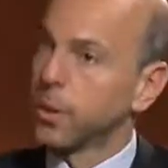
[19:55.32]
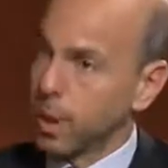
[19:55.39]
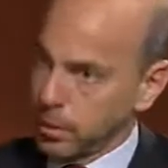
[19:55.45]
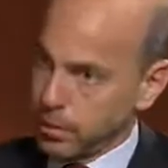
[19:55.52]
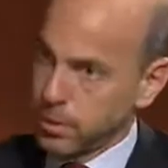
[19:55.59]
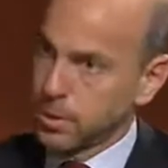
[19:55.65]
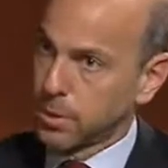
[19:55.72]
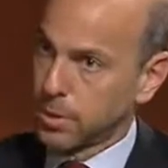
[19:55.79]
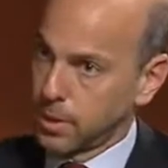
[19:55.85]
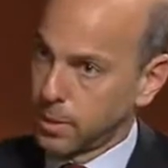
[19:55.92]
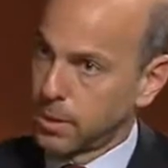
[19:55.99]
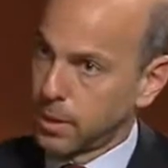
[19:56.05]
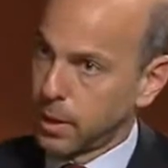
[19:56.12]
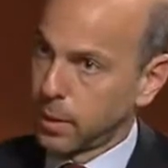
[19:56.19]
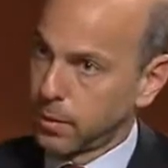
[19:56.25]
not to
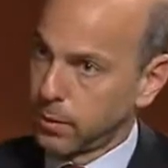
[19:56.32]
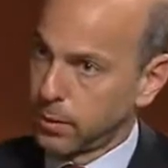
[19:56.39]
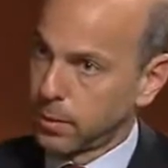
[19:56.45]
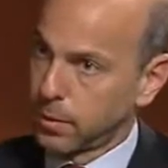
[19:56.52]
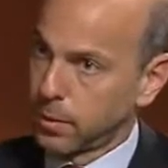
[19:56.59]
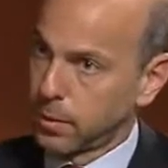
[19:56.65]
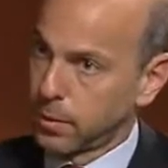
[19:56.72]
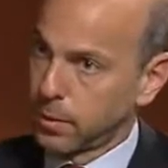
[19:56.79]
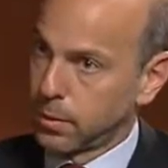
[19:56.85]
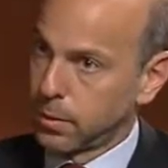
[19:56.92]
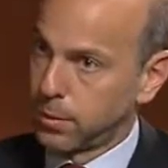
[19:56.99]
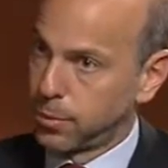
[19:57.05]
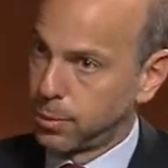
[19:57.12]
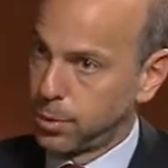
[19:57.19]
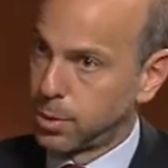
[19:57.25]
decide
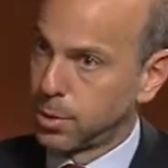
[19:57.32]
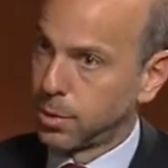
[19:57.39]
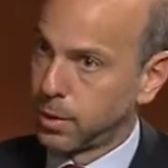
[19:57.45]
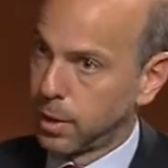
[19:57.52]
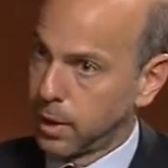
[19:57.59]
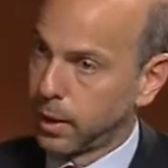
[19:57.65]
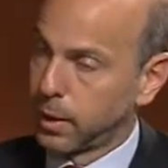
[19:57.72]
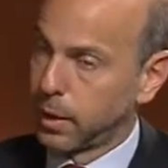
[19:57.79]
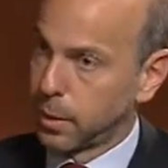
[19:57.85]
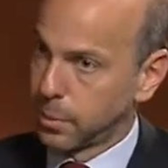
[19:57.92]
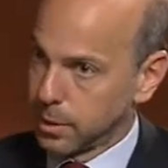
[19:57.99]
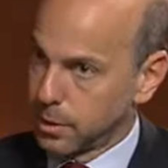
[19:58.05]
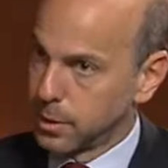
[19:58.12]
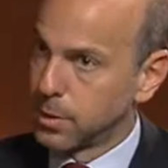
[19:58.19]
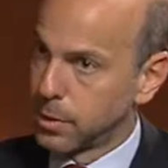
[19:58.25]
the future Dalai
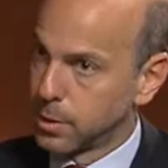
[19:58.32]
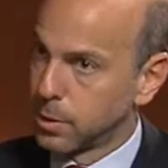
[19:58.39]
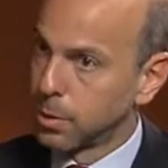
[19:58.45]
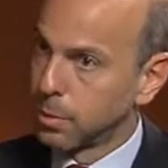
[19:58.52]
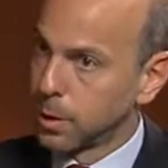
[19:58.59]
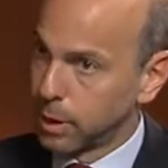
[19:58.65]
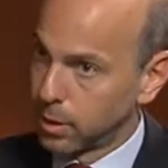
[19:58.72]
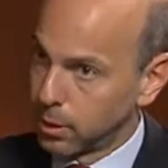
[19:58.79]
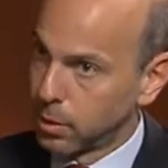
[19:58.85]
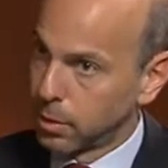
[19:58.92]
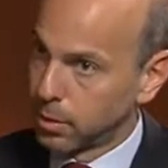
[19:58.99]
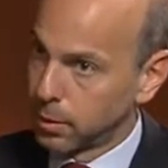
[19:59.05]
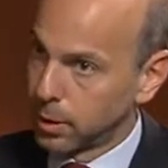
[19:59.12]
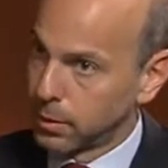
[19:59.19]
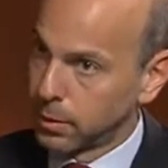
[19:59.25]
Lama. This is your main
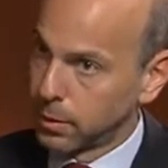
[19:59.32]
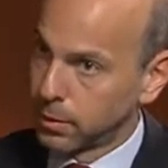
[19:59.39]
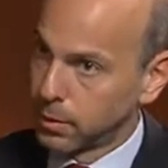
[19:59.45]
goal right now.